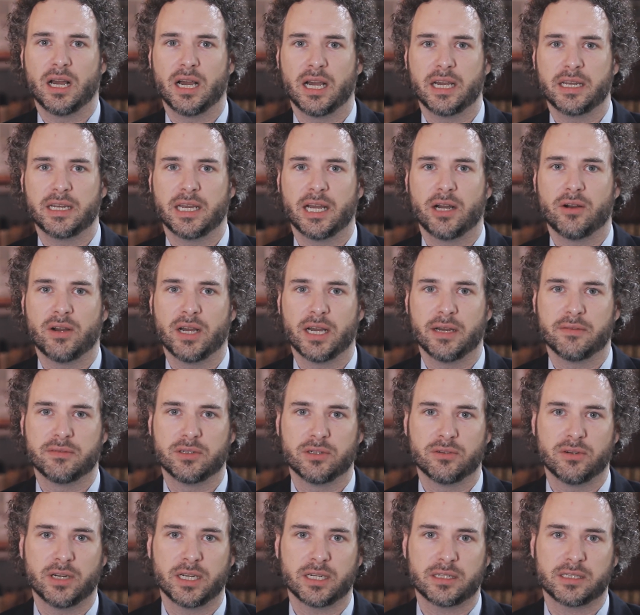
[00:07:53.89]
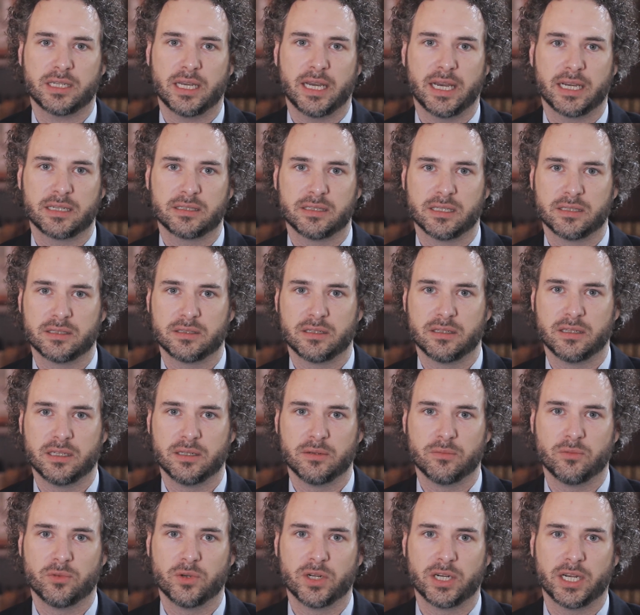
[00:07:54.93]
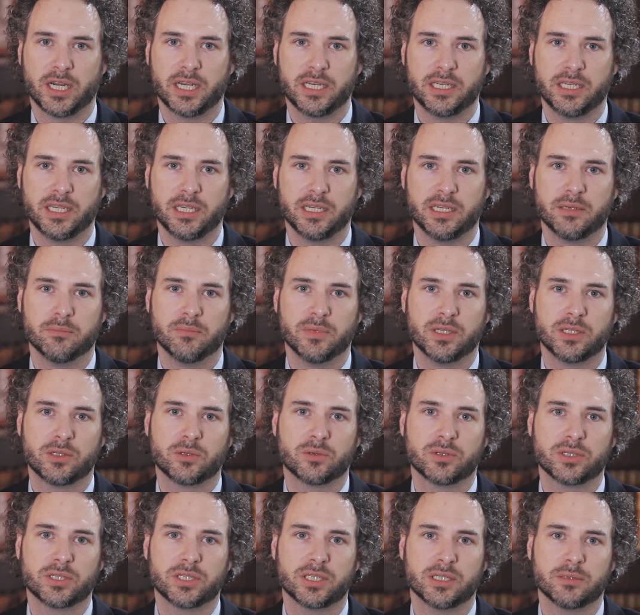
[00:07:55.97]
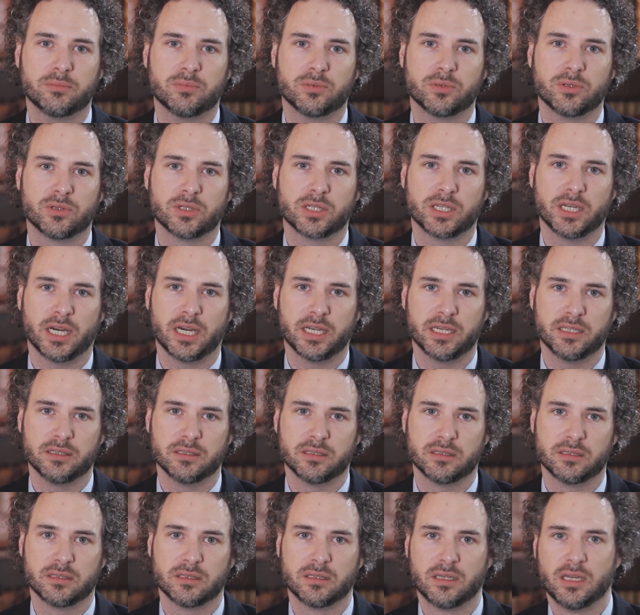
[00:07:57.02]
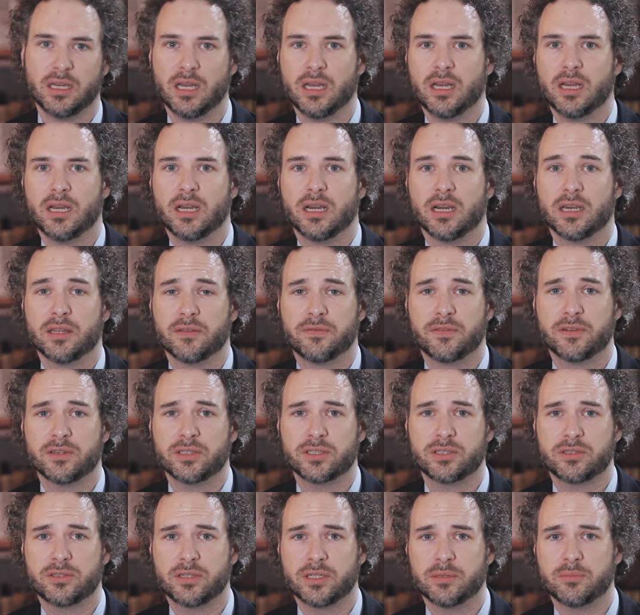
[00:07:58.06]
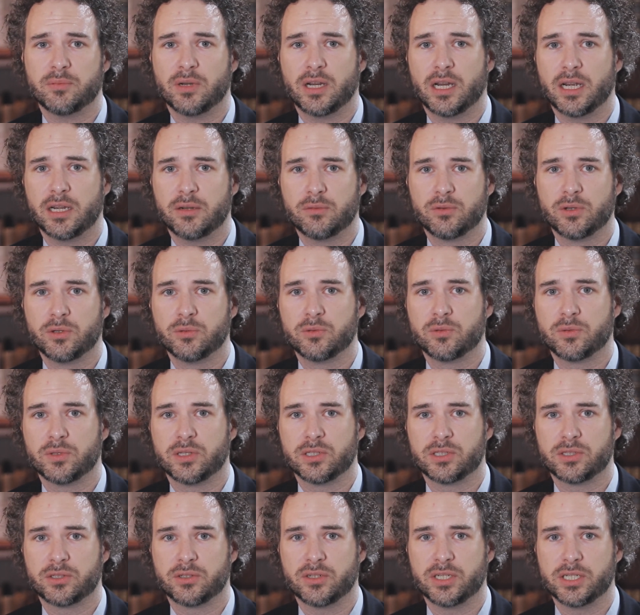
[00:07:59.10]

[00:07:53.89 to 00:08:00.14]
I now have direct access to them when I need mentorship or guidance. On the first trip, I roomed with a